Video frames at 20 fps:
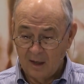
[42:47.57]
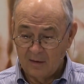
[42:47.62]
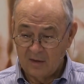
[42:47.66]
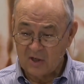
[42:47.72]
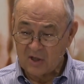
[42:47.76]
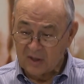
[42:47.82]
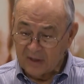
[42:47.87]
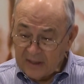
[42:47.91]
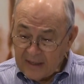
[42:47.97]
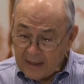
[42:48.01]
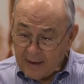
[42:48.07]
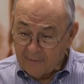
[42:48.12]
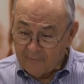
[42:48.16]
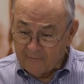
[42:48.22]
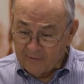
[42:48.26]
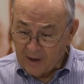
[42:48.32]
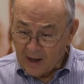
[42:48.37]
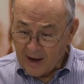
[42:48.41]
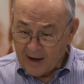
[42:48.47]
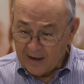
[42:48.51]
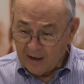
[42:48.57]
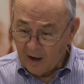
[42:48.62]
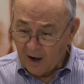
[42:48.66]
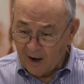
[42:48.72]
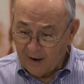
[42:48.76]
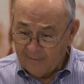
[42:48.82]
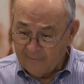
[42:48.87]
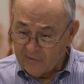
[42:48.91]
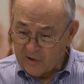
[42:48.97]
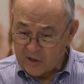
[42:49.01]
This Levite
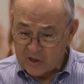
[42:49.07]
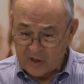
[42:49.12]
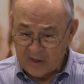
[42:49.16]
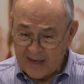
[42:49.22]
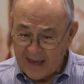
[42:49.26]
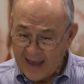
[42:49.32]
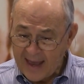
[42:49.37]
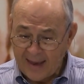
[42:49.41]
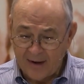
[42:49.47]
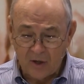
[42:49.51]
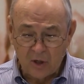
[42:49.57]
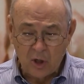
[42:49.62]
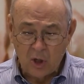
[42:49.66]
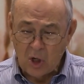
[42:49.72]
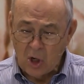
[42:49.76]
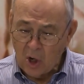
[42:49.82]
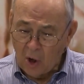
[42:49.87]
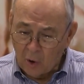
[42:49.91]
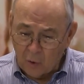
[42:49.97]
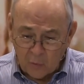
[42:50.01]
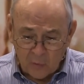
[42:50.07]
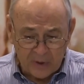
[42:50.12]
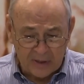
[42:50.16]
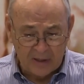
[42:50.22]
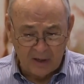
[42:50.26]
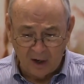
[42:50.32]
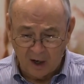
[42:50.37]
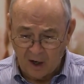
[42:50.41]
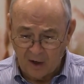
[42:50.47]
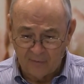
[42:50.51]
obviously had no
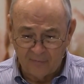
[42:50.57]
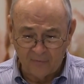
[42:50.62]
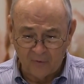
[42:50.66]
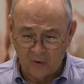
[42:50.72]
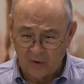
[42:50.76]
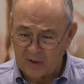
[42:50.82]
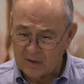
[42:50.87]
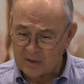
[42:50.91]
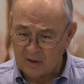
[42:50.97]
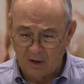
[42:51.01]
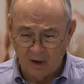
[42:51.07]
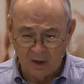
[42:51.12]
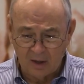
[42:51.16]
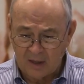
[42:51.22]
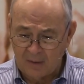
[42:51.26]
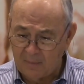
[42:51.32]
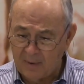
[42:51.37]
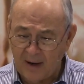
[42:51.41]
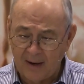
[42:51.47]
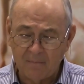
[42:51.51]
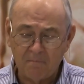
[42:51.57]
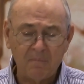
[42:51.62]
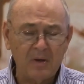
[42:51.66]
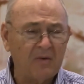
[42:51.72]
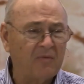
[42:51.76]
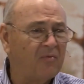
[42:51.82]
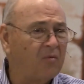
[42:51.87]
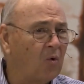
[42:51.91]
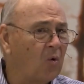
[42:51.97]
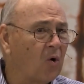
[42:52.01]
regard for his concubine
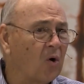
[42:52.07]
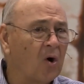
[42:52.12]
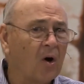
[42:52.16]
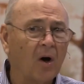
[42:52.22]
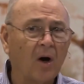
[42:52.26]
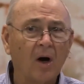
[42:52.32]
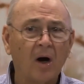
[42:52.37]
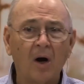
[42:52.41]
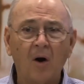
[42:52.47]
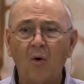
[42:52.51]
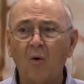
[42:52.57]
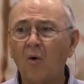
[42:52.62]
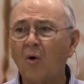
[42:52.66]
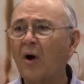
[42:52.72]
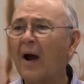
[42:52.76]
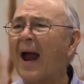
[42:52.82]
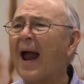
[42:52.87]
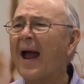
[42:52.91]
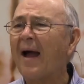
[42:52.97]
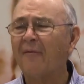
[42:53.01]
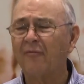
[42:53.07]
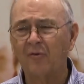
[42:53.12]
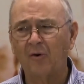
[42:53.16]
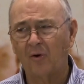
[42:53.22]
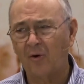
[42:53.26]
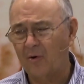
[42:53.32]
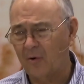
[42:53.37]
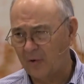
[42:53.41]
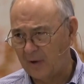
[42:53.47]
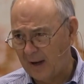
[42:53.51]
before or
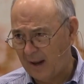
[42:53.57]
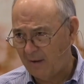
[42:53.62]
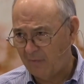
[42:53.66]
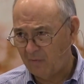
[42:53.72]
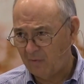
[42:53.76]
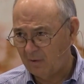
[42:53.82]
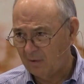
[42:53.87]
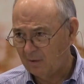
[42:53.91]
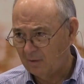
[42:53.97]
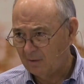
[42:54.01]
after her death.